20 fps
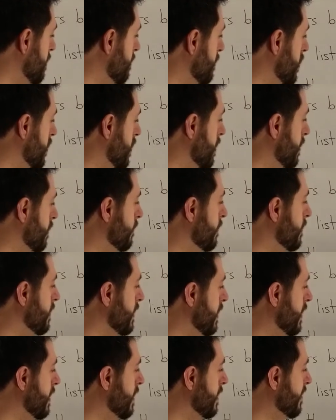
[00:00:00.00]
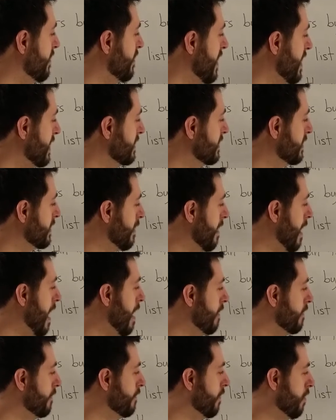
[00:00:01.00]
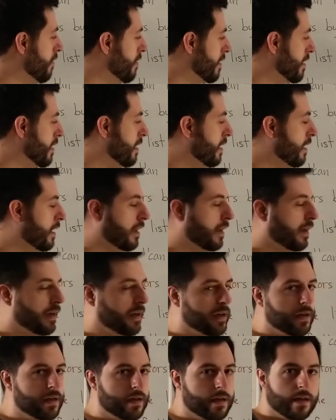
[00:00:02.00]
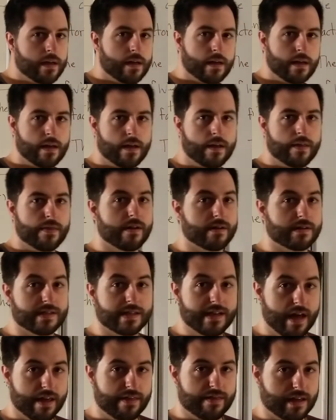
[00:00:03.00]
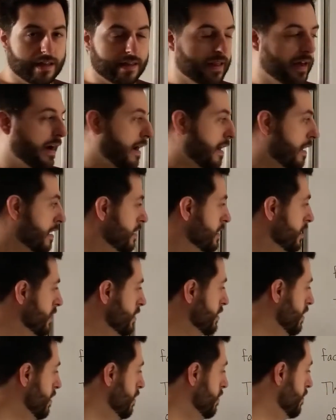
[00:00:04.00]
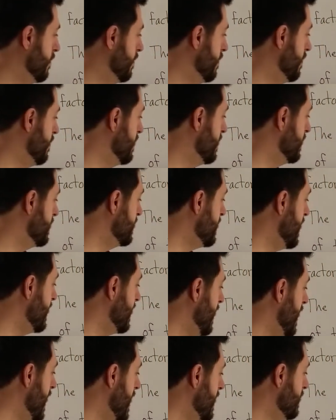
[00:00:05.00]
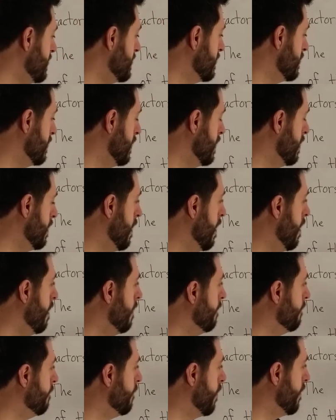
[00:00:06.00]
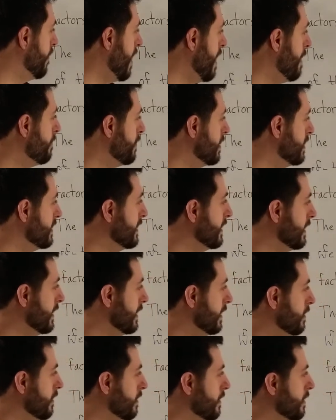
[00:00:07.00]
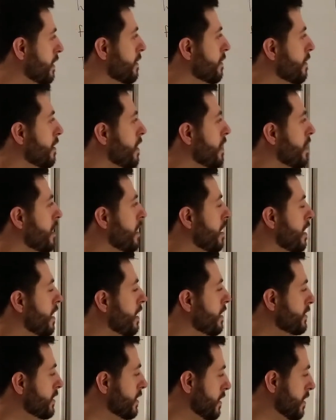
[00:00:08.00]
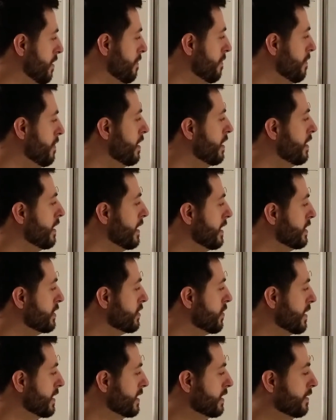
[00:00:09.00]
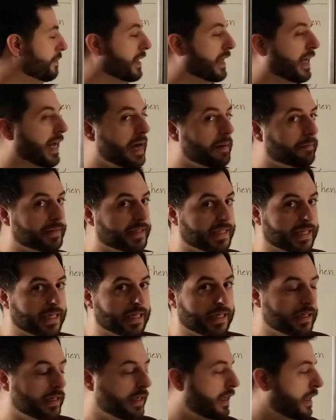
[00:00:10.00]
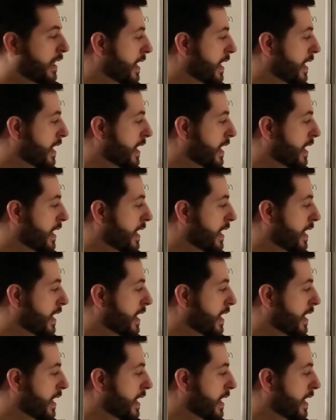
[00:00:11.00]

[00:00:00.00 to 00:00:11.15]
the number of things that are out of order, there's nothing there. So the set S for that particular term is going to be empty.